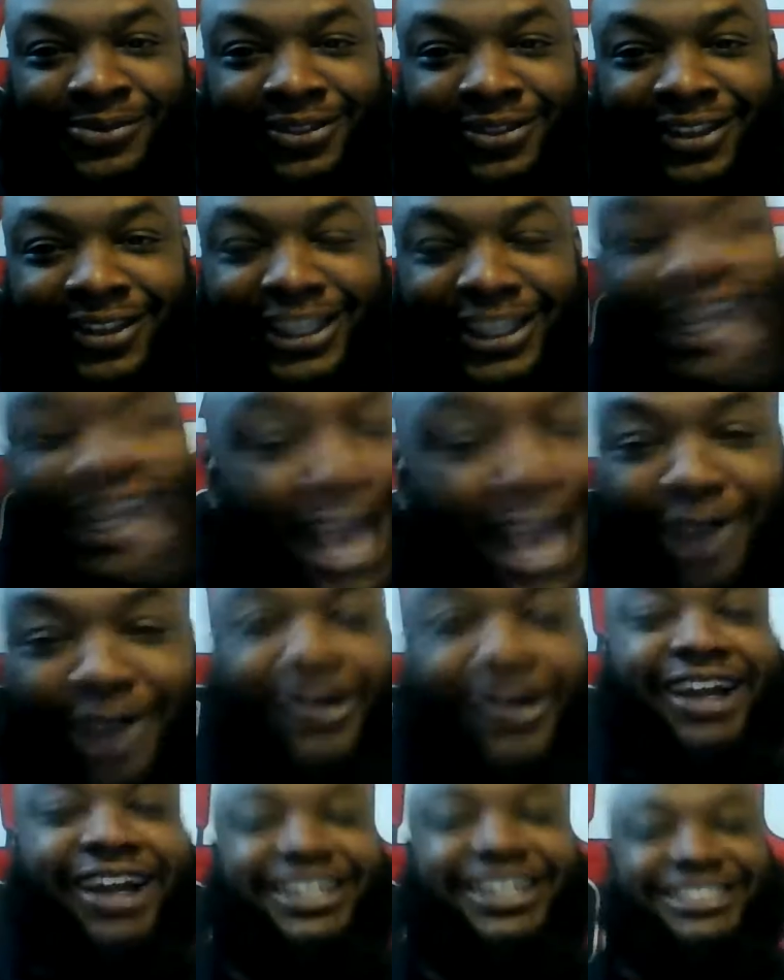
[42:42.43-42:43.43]
Y'all
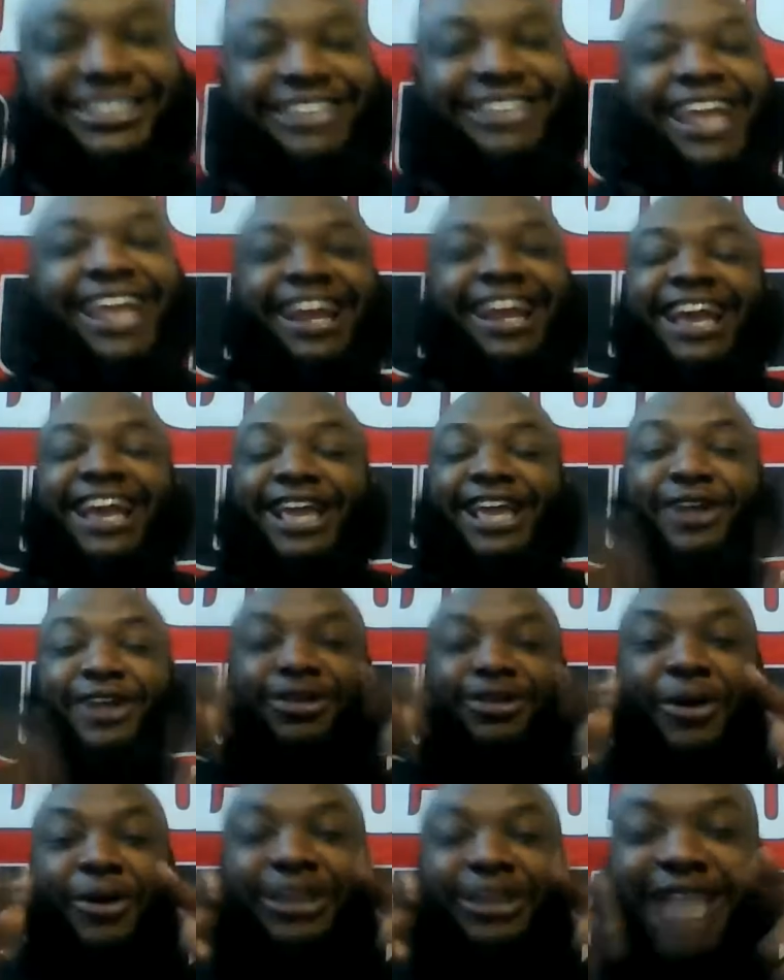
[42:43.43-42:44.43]
don't understand that. Y'all don't
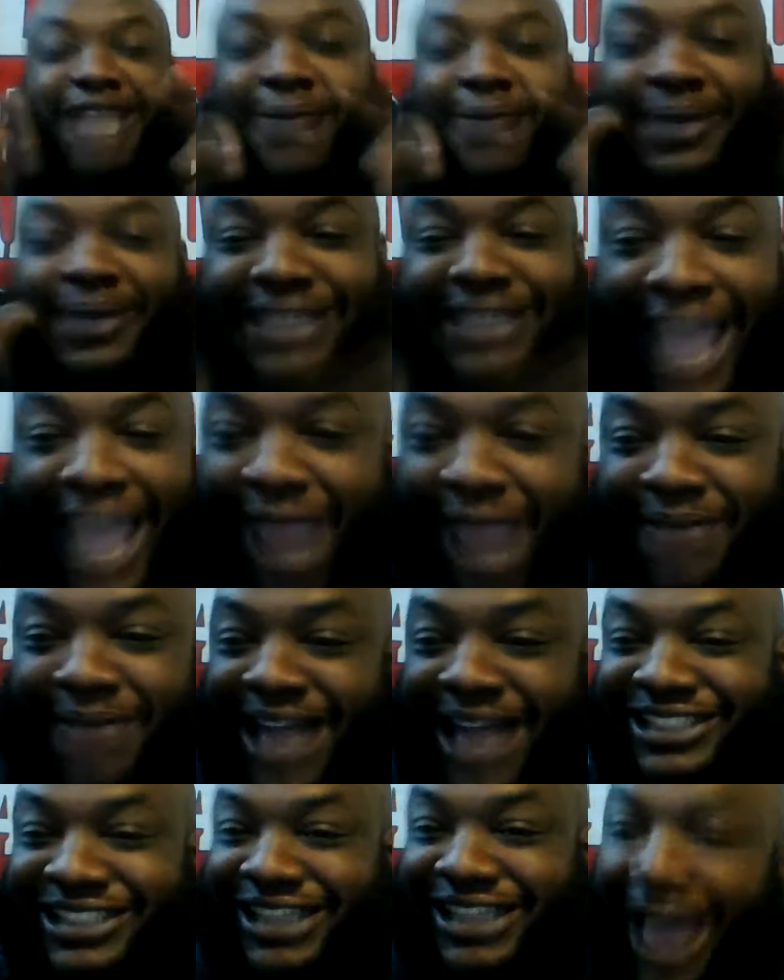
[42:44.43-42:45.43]
know what type of game
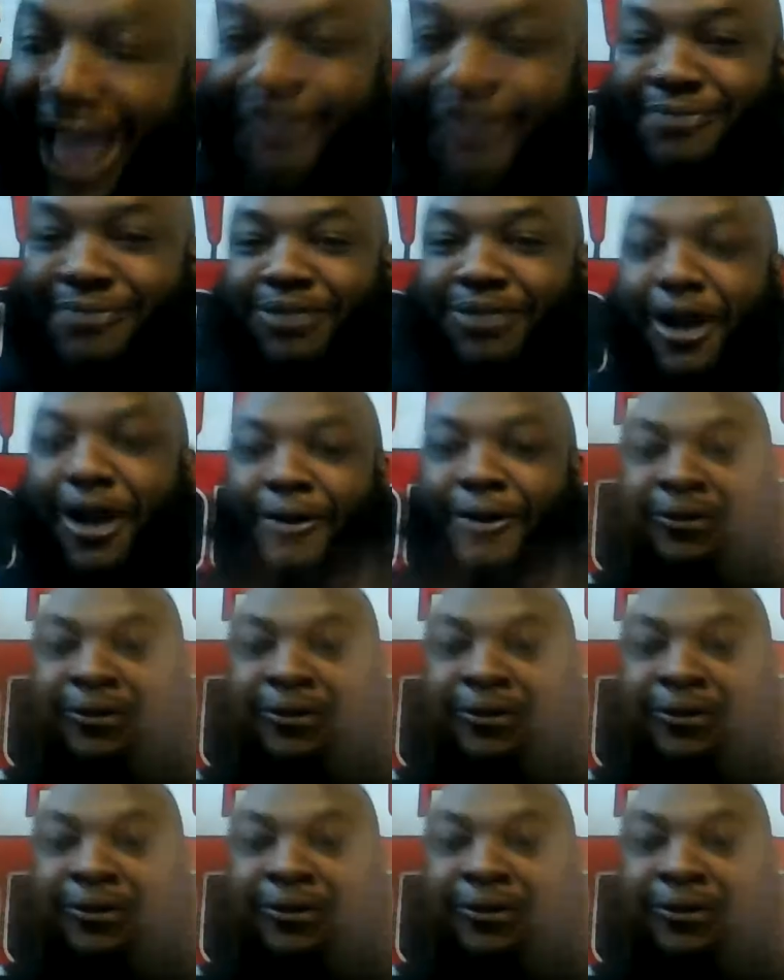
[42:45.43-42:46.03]
that's like, bro.